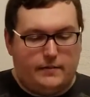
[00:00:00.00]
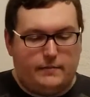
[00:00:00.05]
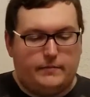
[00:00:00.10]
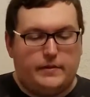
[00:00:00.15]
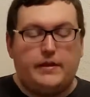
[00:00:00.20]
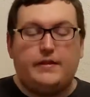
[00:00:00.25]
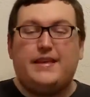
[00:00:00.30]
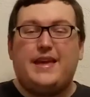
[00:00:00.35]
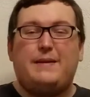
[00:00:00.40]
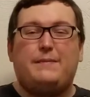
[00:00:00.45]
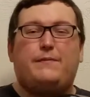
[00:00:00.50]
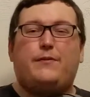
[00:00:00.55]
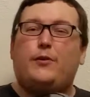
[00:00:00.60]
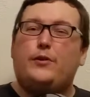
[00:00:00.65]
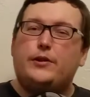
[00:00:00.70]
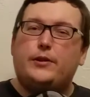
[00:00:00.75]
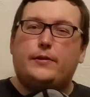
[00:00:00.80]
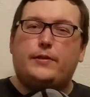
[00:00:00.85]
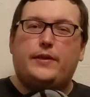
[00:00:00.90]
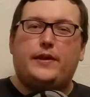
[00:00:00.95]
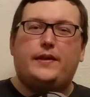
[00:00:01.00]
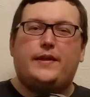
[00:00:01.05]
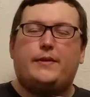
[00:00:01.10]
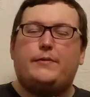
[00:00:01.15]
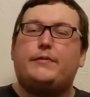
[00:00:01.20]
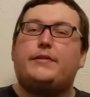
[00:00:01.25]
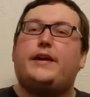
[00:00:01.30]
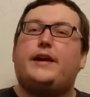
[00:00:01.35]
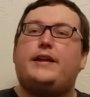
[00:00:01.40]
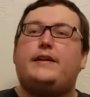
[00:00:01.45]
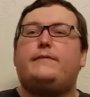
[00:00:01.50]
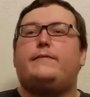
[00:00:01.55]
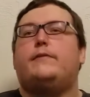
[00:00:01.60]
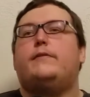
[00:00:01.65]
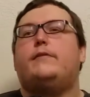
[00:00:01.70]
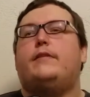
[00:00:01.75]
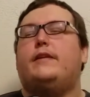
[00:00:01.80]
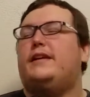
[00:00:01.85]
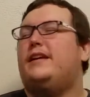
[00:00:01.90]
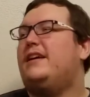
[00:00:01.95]
These Gamefolio things, I was kind of at
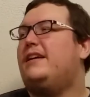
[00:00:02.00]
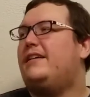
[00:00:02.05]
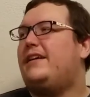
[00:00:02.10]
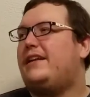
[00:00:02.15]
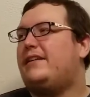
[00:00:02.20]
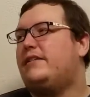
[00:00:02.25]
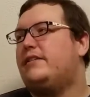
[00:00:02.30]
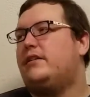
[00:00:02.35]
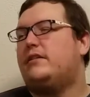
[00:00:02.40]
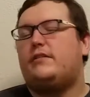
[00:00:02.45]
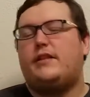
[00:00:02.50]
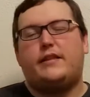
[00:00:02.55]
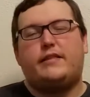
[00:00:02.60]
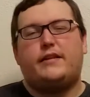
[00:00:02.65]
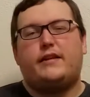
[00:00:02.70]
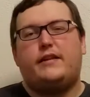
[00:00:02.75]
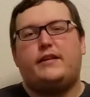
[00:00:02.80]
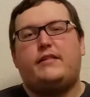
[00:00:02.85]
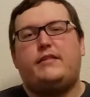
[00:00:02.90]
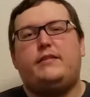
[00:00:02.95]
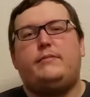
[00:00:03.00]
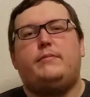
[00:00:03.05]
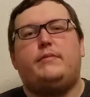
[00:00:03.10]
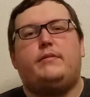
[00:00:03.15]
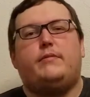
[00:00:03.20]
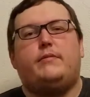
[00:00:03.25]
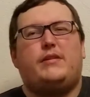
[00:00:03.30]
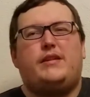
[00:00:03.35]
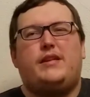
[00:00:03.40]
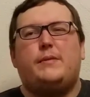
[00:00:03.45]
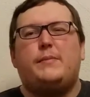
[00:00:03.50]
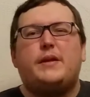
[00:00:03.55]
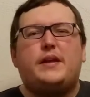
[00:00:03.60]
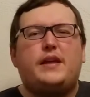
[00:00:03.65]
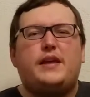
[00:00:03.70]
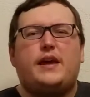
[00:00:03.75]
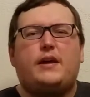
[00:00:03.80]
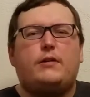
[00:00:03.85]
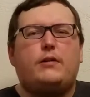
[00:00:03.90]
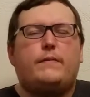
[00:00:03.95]
first like, oh, I don't know, that kind of seems sort of
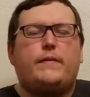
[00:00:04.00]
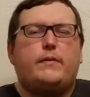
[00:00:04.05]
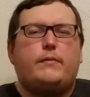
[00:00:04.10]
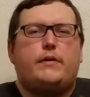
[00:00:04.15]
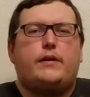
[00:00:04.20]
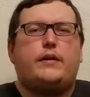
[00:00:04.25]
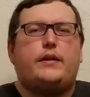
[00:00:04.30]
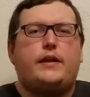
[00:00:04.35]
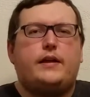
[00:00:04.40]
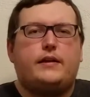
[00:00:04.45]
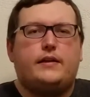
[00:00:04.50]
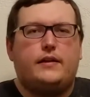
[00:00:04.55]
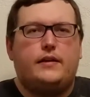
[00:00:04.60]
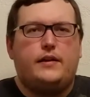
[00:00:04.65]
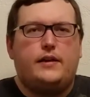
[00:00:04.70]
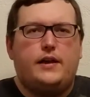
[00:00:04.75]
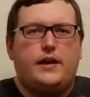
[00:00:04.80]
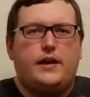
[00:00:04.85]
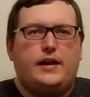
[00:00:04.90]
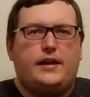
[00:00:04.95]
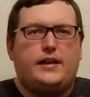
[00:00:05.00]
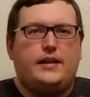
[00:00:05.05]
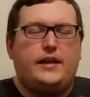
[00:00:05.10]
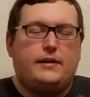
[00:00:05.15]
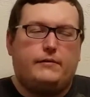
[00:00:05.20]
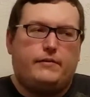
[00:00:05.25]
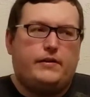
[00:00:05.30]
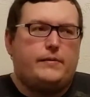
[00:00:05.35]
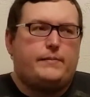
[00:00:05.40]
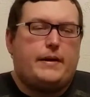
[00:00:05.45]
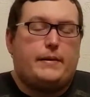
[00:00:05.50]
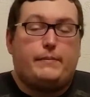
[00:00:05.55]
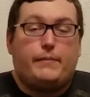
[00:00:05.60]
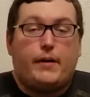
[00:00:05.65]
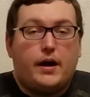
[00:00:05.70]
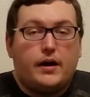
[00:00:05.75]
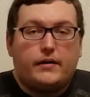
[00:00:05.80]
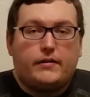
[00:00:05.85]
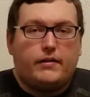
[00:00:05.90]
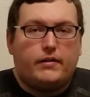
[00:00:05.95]
gimmicky. I don't know if I want to like get rid of my
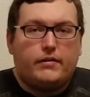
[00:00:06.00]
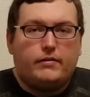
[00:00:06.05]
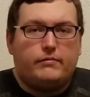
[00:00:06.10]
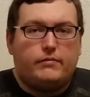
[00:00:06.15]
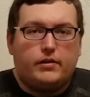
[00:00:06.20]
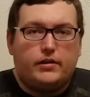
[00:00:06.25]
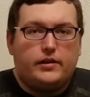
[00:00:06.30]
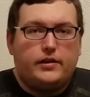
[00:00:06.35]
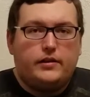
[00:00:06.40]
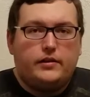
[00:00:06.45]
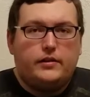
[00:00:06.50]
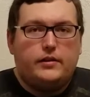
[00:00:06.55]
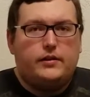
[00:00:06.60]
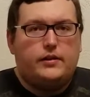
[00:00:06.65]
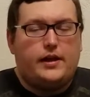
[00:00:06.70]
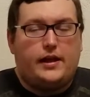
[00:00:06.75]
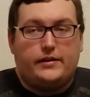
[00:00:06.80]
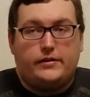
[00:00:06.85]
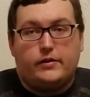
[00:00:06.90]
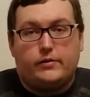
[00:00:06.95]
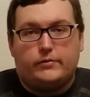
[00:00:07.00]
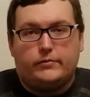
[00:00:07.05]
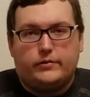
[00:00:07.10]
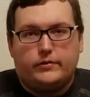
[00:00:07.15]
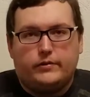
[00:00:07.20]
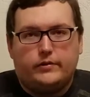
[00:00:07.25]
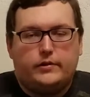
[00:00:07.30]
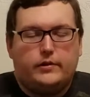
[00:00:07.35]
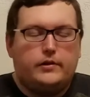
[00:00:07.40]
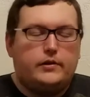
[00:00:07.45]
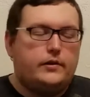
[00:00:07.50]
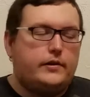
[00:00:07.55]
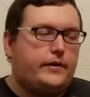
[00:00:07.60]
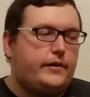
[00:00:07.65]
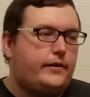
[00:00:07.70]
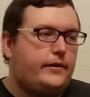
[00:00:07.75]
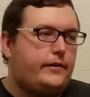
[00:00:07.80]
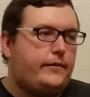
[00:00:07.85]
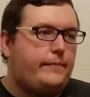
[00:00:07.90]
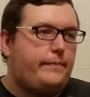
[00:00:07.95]
boxes, really. I don't.
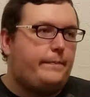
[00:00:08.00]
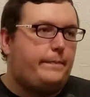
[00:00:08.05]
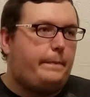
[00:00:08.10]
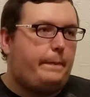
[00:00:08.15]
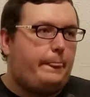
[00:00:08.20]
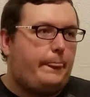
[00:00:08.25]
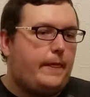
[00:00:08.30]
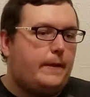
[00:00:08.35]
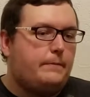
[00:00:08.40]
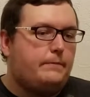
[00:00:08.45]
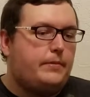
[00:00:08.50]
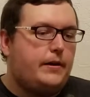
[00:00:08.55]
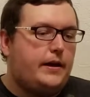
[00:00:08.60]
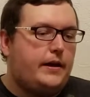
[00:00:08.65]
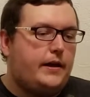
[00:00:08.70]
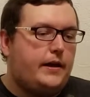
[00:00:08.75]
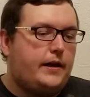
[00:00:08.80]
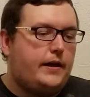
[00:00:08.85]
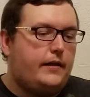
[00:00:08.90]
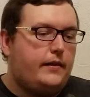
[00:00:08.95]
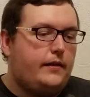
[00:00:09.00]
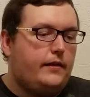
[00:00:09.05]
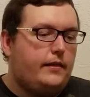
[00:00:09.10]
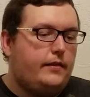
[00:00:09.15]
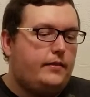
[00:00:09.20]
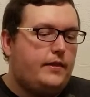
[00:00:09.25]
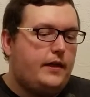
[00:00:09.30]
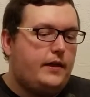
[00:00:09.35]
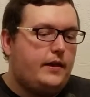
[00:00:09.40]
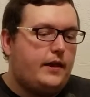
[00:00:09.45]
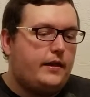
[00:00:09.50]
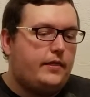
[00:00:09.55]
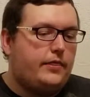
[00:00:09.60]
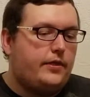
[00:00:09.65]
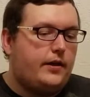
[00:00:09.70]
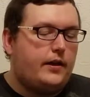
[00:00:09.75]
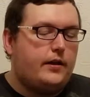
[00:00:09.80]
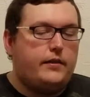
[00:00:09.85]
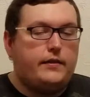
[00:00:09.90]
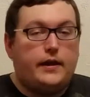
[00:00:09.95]
But then I
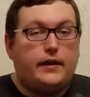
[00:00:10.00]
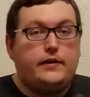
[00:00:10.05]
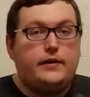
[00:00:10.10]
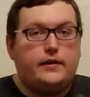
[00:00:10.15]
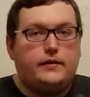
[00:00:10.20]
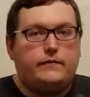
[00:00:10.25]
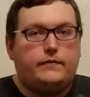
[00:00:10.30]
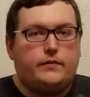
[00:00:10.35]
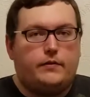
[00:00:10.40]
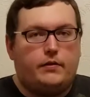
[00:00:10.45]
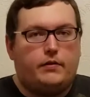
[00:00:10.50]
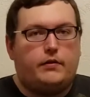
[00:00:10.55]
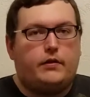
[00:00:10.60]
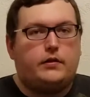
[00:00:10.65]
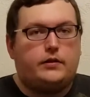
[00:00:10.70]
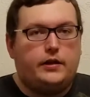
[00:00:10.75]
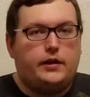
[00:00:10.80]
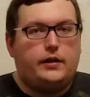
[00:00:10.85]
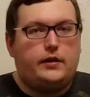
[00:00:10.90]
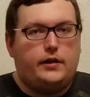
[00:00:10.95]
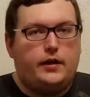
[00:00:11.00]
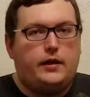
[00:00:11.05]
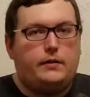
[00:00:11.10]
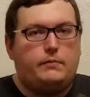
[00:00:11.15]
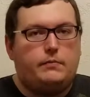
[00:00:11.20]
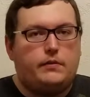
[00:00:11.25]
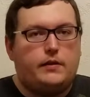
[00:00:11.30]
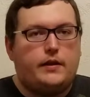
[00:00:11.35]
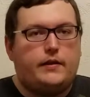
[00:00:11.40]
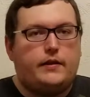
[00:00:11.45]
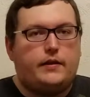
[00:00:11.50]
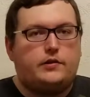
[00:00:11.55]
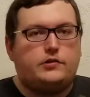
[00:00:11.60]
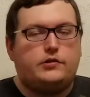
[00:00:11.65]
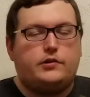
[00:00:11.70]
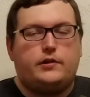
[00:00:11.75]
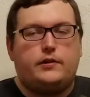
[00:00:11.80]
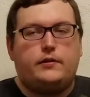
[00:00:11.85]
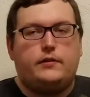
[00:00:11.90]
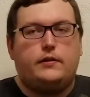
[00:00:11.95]
thought of the idea of consolidating games, and that's
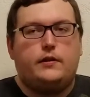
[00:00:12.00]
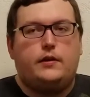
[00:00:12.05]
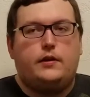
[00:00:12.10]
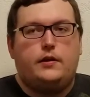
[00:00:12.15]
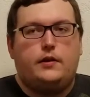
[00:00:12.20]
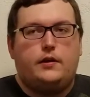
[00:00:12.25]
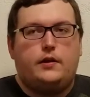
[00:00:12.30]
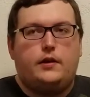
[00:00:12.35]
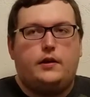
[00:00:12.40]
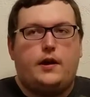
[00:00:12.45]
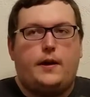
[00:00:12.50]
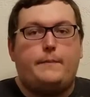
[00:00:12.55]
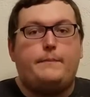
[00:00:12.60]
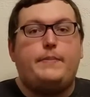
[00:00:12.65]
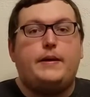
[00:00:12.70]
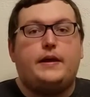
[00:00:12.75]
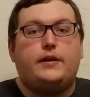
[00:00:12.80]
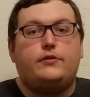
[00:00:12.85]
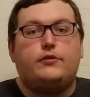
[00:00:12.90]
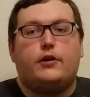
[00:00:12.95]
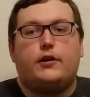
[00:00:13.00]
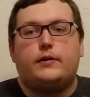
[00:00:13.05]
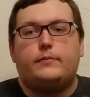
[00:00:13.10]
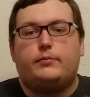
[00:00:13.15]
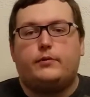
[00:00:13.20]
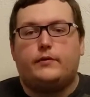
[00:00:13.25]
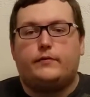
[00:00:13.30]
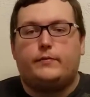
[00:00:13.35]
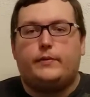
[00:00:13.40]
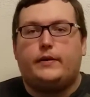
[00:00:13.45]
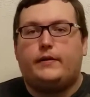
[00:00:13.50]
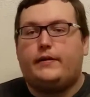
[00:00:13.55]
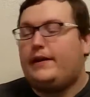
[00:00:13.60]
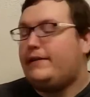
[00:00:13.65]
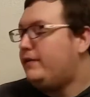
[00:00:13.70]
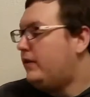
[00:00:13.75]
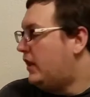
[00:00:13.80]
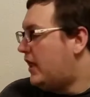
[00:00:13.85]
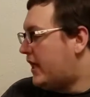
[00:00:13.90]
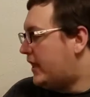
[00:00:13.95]
actually a big drawing point for me because I
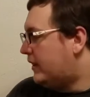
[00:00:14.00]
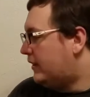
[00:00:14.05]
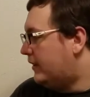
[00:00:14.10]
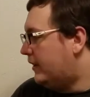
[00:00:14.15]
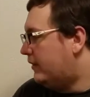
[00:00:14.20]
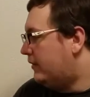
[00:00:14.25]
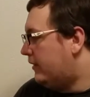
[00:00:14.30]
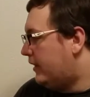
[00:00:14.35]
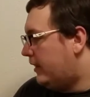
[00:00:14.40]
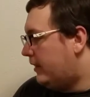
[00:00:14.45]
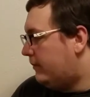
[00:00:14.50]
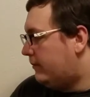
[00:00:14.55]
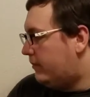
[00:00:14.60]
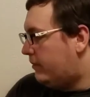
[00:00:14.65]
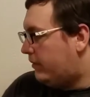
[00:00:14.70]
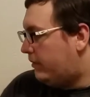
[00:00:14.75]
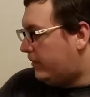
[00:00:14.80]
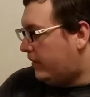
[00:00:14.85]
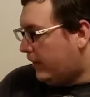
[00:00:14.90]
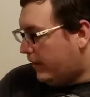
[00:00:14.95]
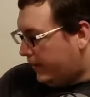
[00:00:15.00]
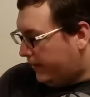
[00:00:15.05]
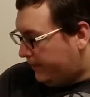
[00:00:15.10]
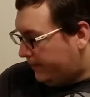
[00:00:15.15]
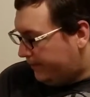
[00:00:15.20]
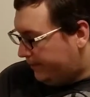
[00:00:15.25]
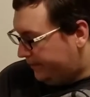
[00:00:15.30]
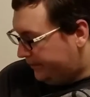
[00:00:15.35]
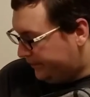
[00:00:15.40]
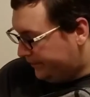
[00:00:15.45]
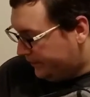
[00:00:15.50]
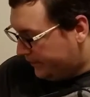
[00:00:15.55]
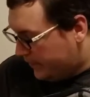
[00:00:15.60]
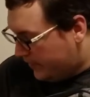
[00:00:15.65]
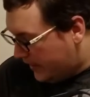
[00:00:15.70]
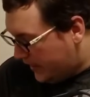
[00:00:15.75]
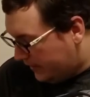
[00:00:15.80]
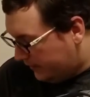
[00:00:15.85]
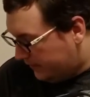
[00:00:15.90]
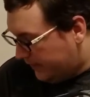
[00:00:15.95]
have a lot of little games.
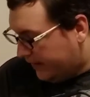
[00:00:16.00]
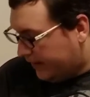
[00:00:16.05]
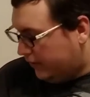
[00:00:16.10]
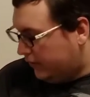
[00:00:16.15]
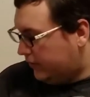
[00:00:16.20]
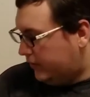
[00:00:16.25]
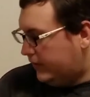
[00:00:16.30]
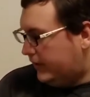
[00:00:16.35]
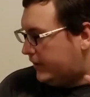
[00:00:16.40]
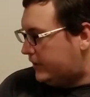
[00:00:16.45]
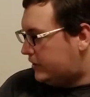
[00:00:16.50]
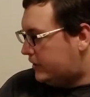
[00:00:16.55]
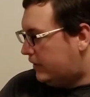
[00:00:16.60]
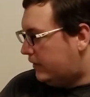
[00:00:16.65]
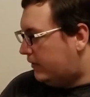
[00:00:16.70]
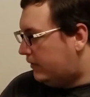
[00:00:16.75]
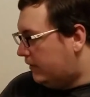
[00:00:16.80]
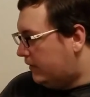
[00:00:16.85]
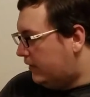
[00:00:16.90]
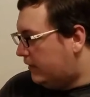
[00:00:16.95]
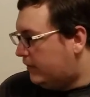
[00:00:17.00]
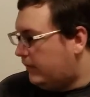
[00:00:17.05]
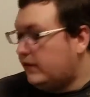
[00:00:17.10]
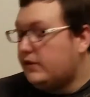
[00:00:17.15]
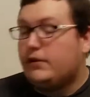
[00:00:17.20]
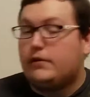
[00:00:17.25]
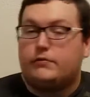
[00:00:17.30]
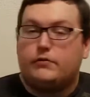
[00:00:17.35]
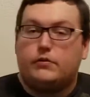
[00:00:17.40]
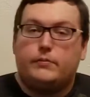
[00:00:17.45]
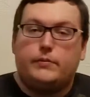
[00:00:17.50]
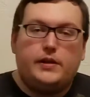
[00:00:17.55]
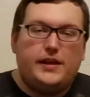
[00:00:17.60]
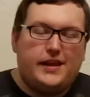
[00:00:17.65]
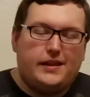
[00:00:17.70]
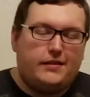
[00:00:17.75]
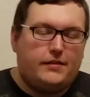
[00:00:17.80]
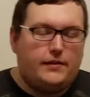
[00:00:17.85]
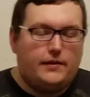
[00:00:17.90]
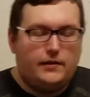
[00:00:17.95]
My whole collection is in this room, but you
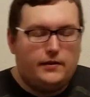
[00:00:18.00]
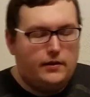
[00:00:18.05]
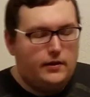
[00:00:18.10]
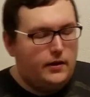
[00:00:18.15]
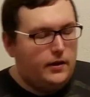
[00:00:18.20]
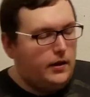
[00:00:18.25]
can't see it.